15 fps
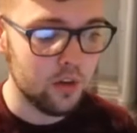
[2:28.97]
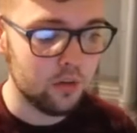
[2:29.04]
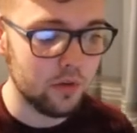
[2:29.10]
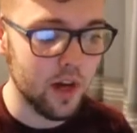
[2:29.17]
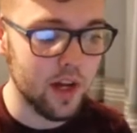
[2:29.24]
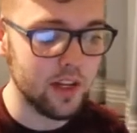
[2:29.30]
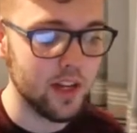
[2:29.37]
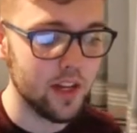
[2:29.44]

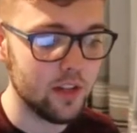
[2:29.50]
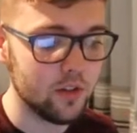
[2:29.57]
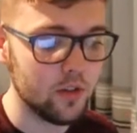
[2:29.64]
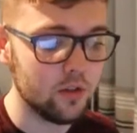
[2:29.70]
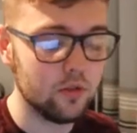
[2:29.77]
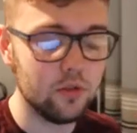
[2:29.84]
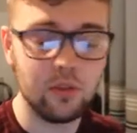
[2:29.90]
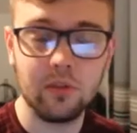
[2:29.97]
Ryan
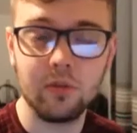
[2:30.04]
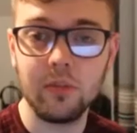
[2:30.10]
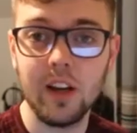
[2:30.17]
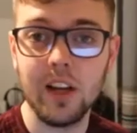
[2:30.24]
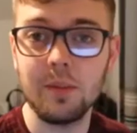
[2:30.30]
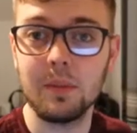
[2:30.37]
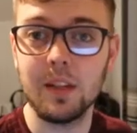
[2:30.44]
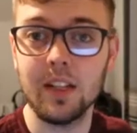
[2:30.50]
Hedges just
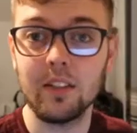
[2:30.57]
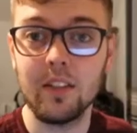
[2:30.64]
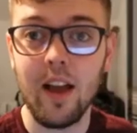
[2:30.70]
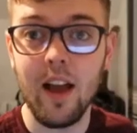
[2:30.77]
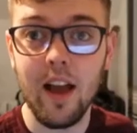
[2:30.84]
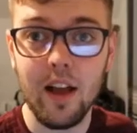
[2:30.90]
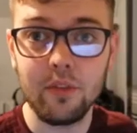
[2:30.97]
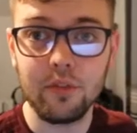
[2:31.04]
5 minutes
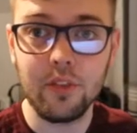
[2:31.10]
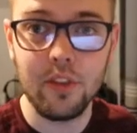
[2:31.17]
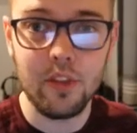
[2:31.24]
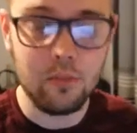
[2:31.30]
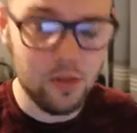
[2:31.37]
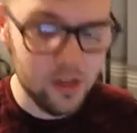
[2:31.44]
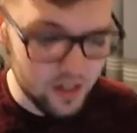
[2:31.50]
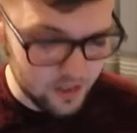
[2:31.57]
after the
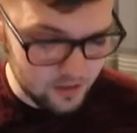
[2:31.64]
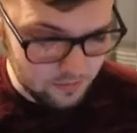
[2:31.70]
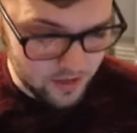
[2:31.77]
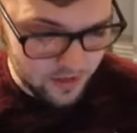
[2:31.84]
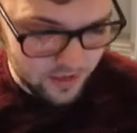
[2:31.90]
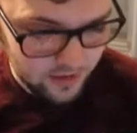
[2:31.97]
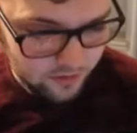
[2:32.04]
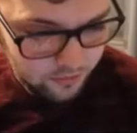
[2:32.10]
break,
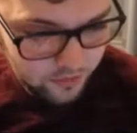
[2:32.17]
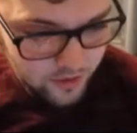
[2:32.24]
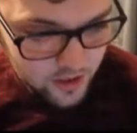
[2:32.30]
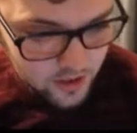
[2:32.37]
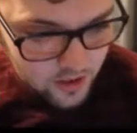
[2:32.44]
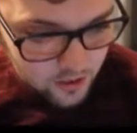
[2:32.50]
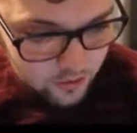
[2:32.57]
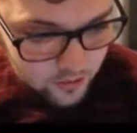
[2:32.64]
making it
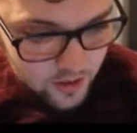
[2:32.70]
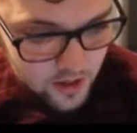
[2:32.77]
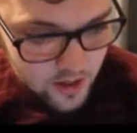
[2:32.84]
3-0.